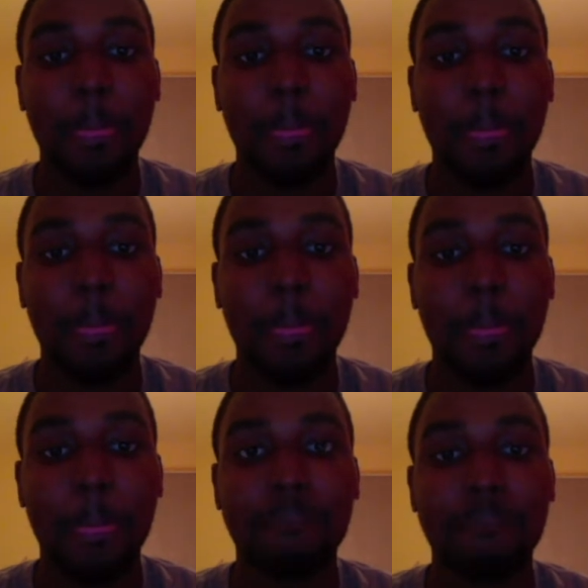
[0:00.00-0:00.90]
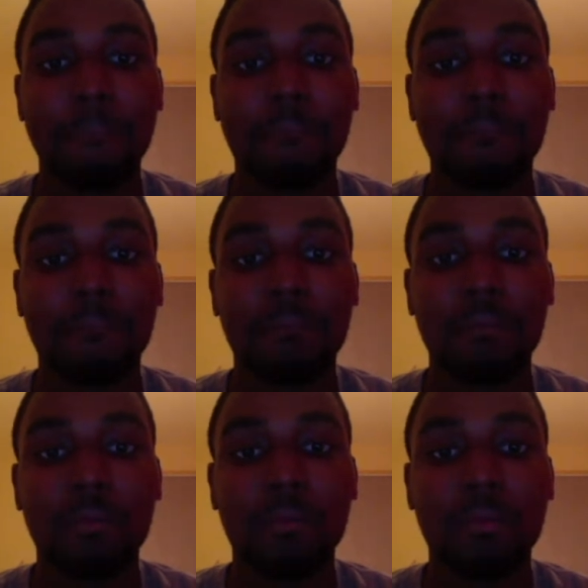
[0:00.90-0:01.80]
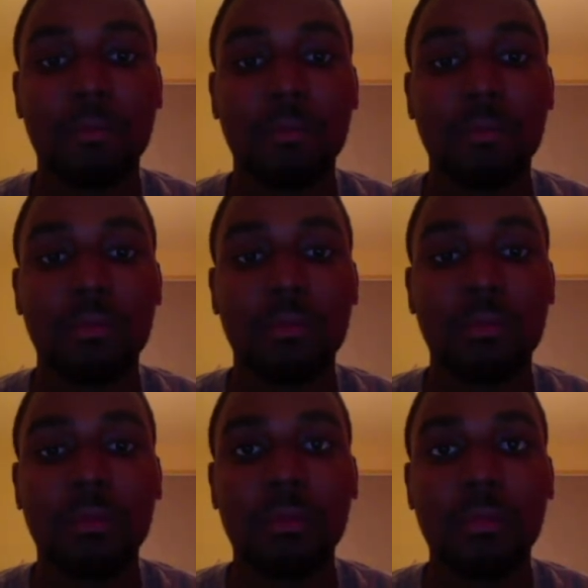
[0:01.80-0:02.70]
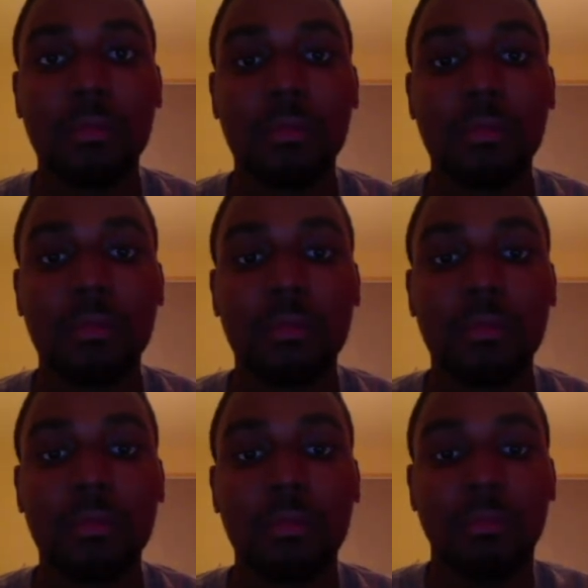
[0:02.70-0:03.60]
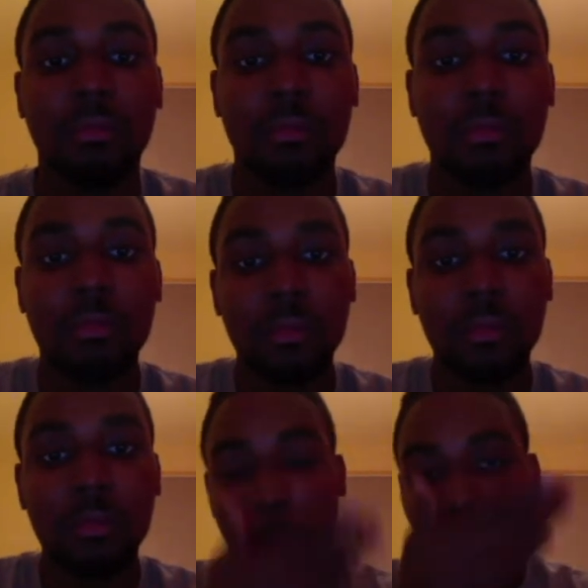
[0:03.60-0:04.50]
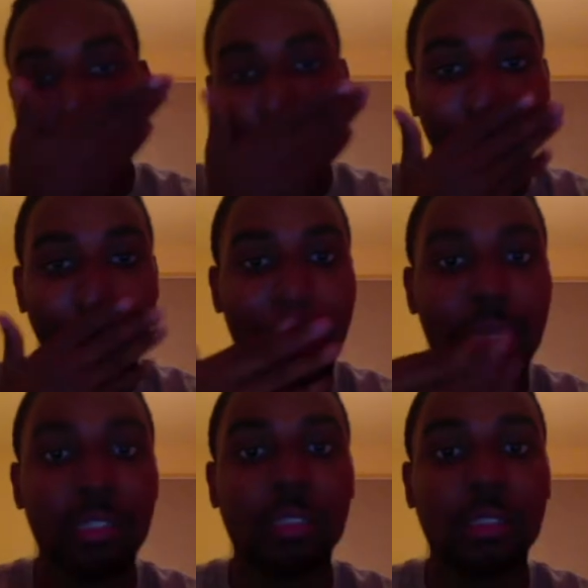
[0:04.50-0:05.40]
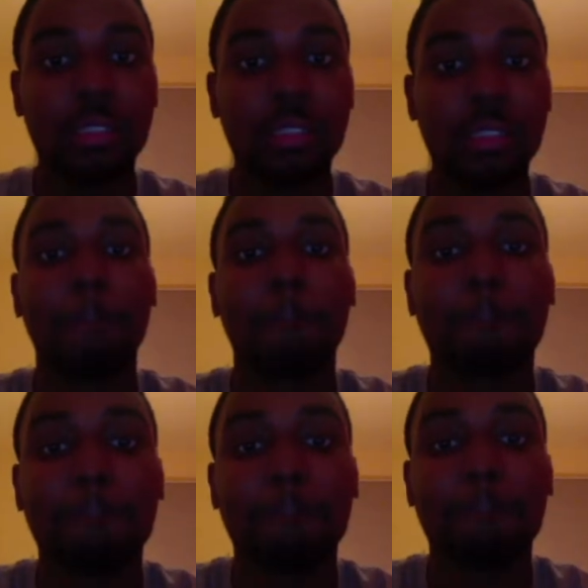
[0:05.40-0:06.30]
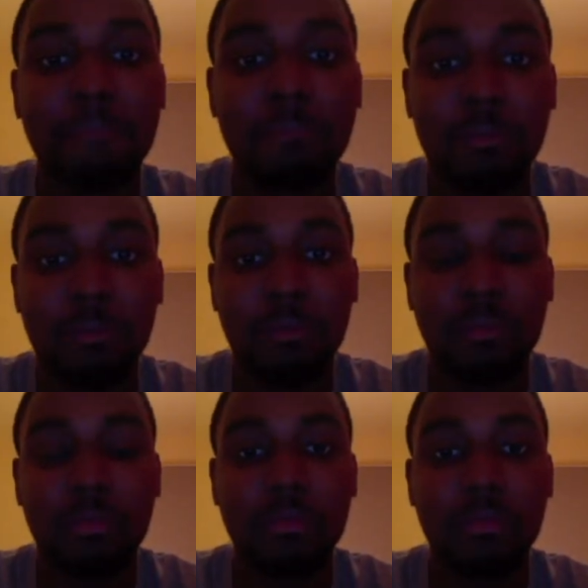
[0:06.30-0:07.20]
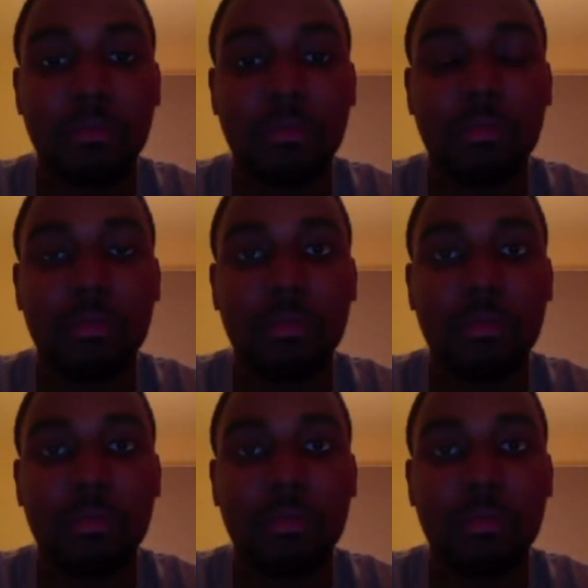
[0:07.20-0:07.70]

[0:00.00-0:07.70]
No words are spoken by the person on screen.